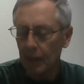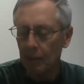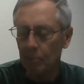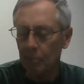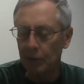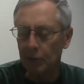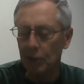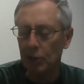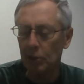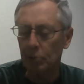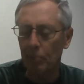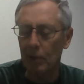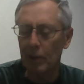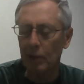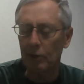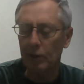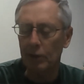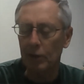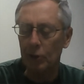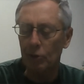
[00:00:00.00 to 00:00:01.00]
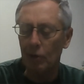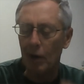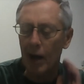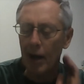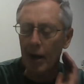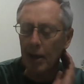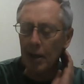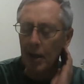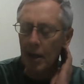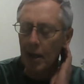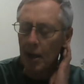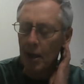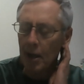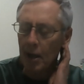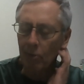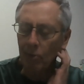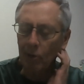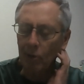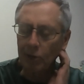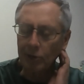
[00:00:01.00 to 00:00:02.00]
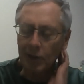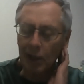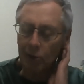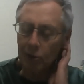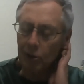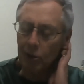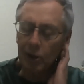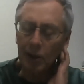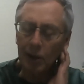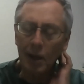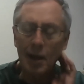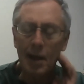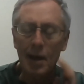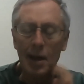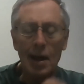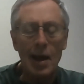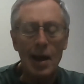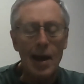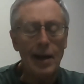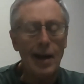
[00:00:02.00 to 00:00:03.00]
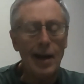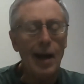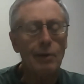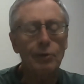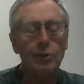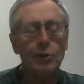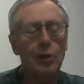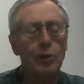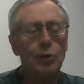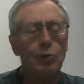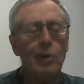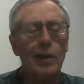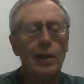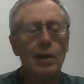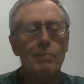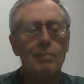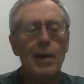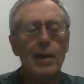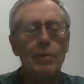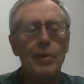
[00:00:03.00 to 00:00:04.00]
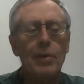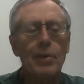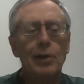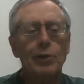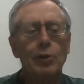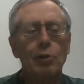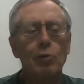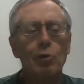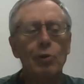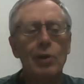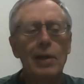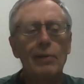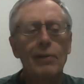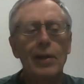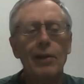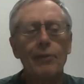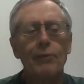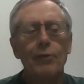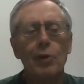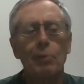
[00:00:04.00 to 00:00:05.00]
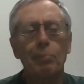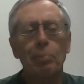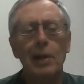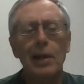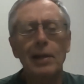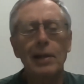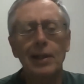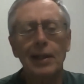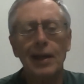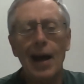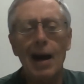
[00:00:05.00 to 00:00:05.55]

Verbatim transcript: But just sprinkling the dry works out good. And I would just recommend that to you, even if you're planting